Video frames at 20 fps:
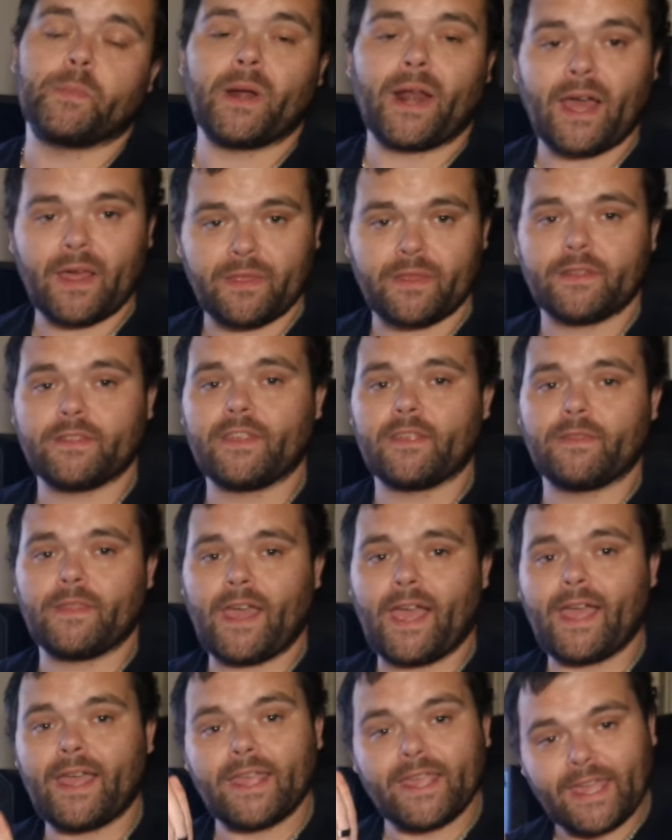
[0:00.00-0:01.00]
But other than
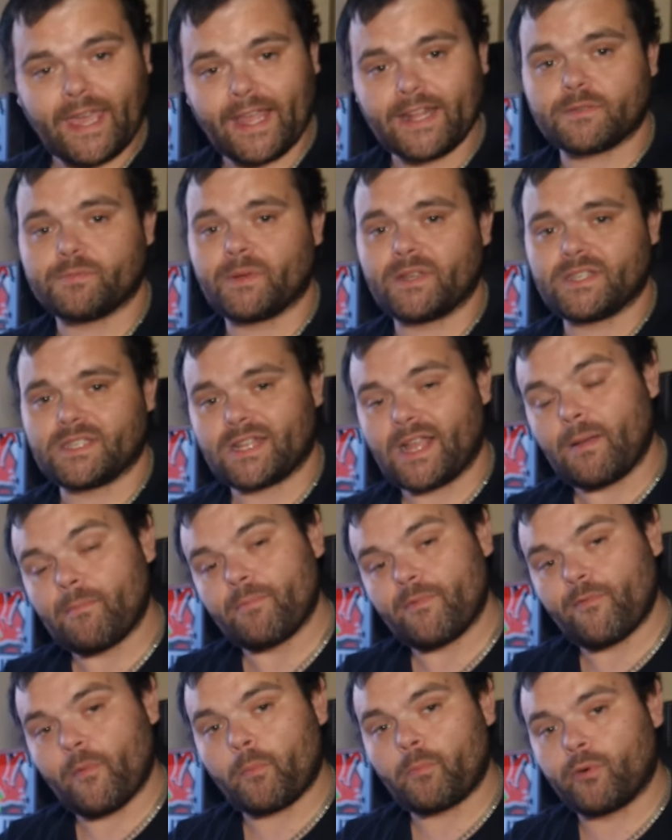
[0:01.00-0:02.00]
that, it gets my
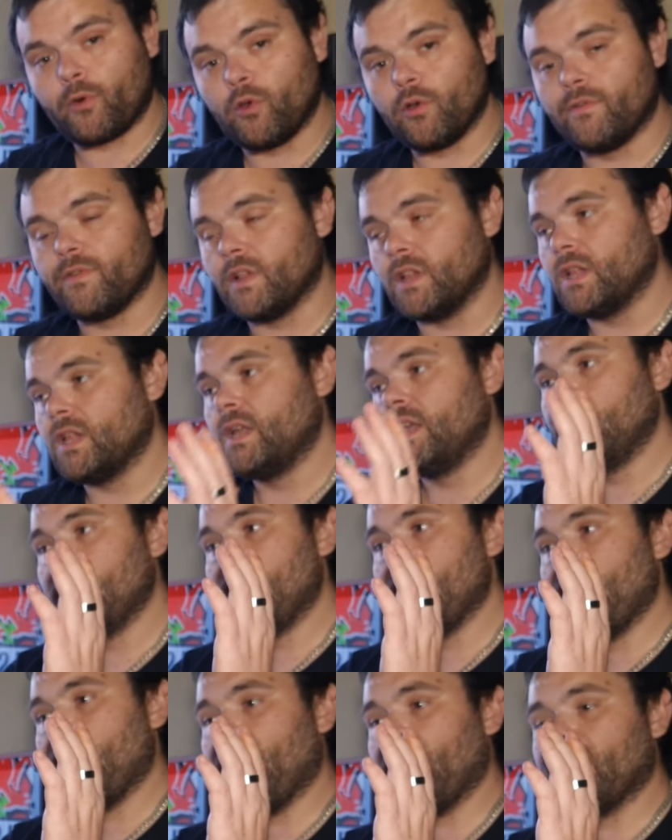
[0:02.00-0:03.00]
stamp of approval
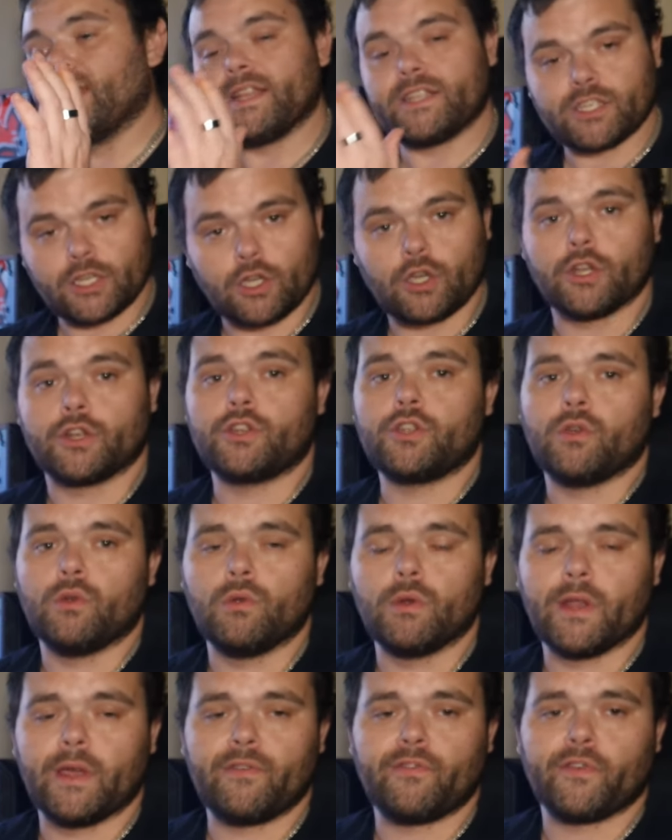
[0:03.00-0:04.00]
and it's a good
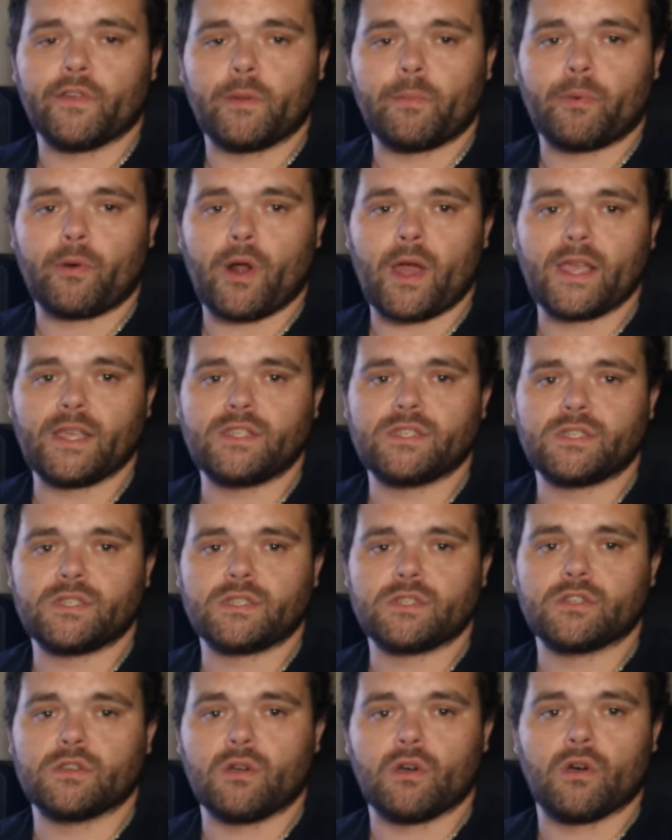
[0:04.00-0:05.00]
cooler for the price.
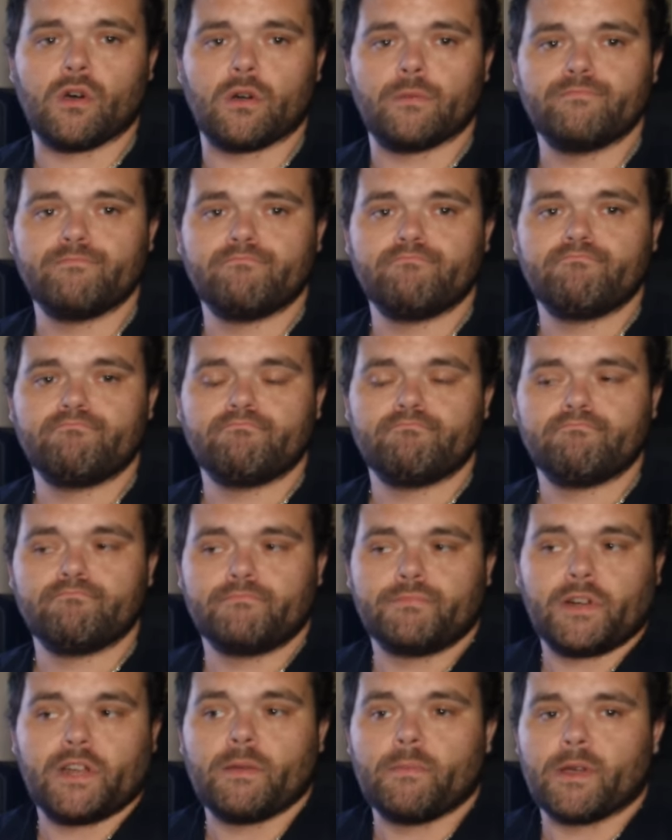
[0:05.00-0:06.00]
So
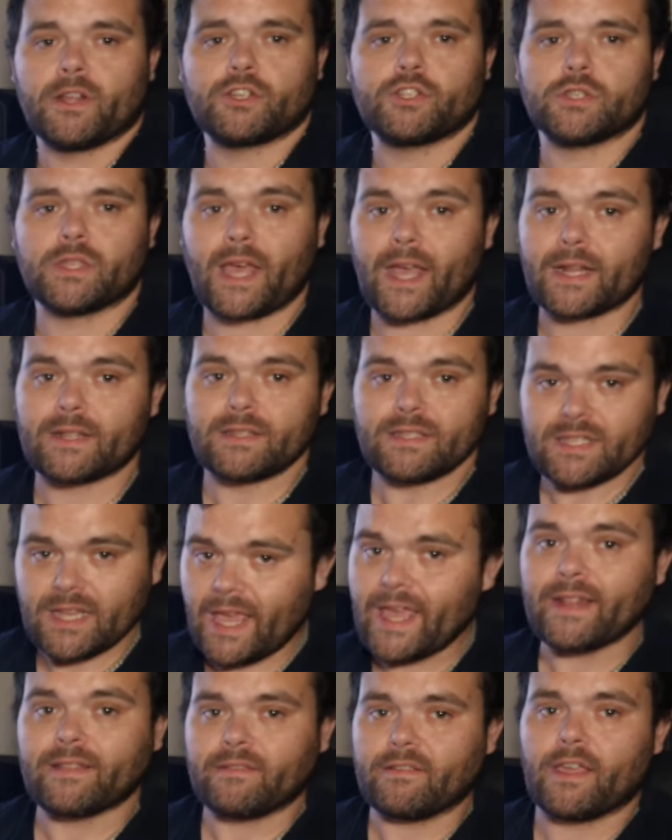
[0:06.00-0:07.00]
pretty much that's
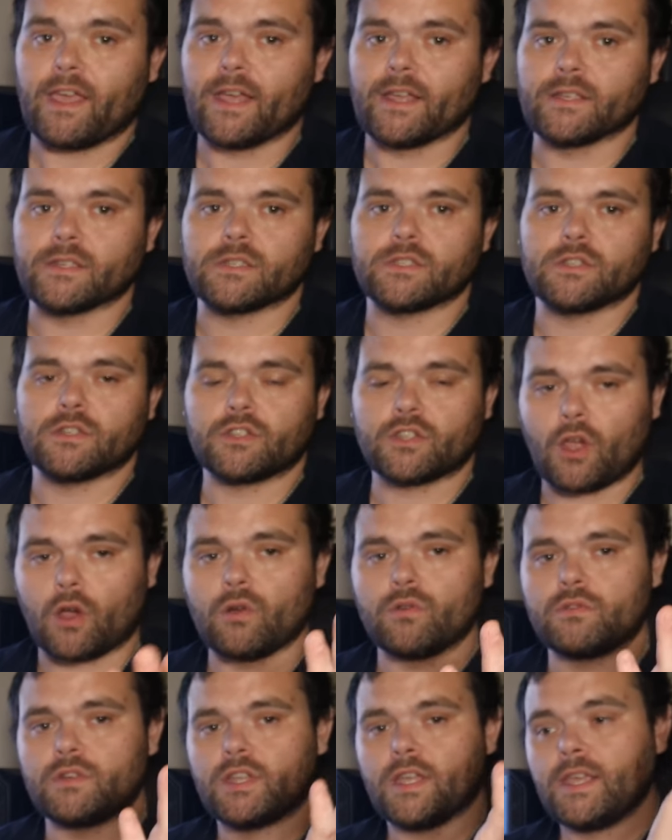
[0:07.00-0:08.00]
it, guys. So
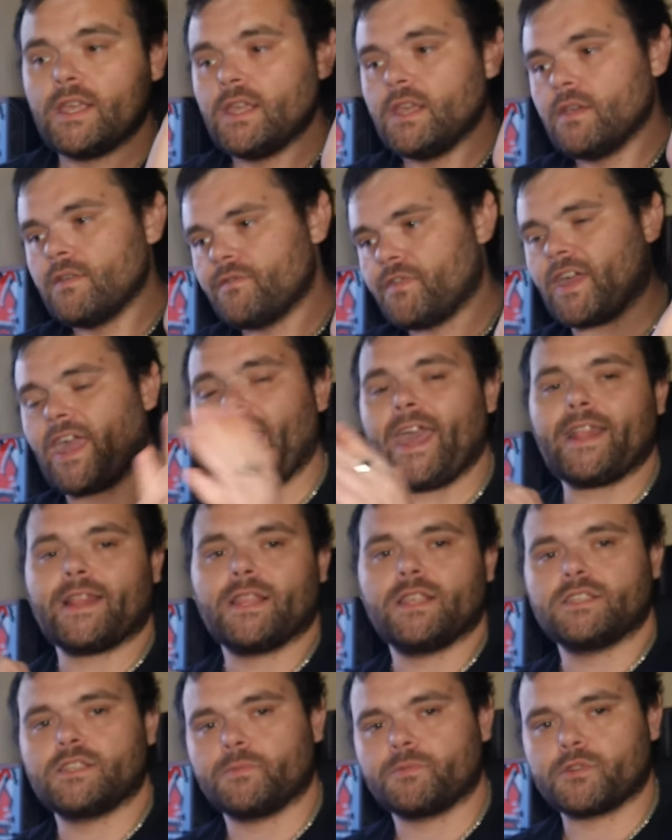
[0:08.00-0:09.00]
don't
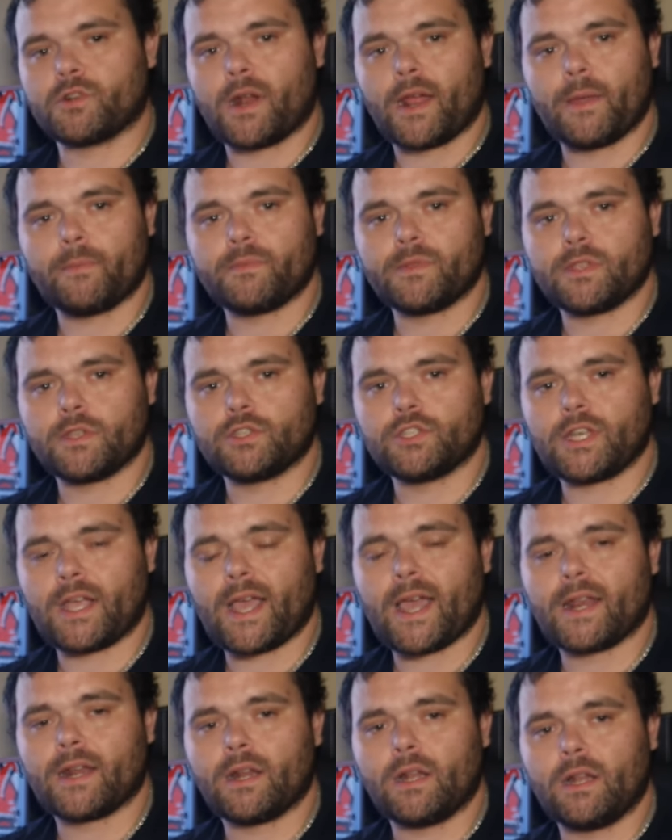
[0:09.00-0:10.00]
forget to subscribe to the
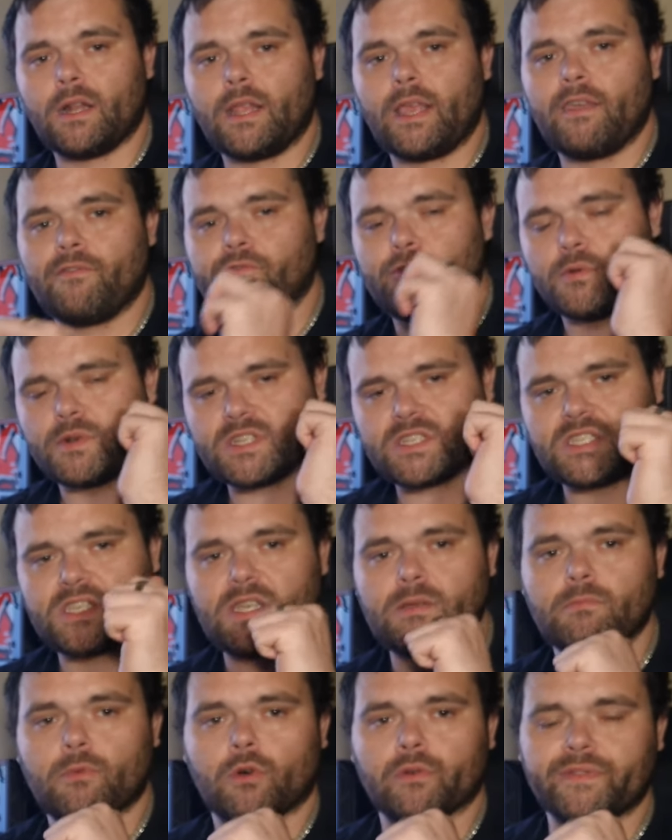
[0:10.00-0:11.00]
channel. If you want to
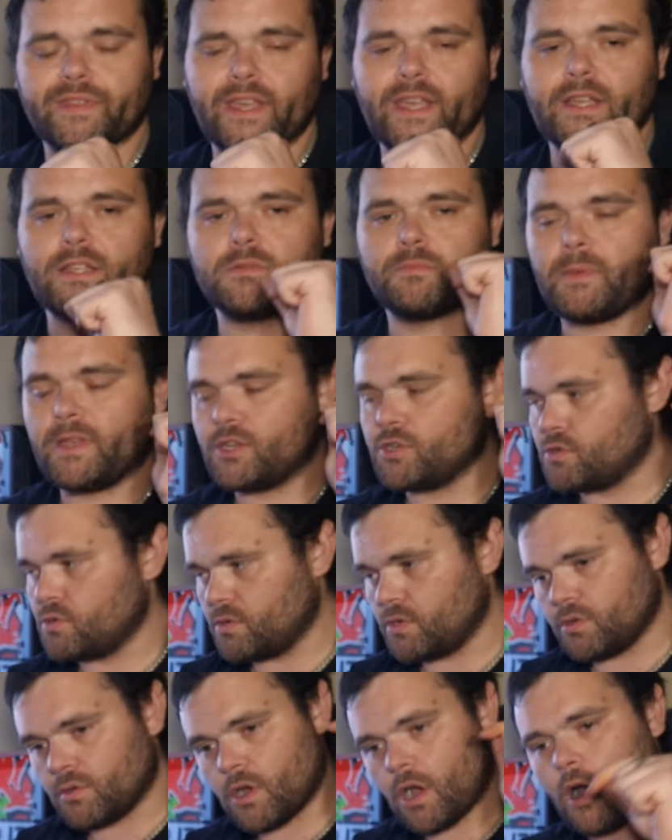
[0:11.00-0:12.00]
see more things, make
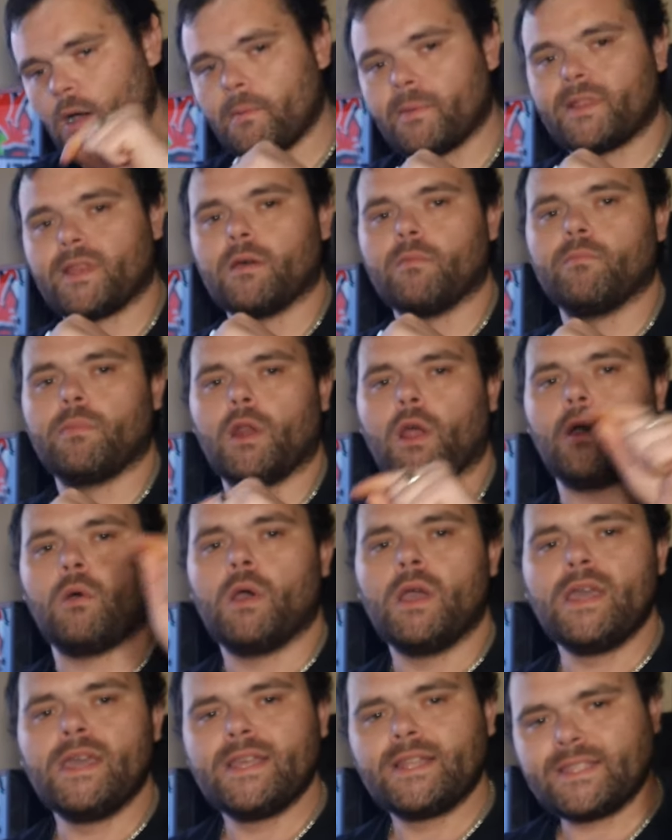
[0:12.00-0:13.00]
sure you comment down below.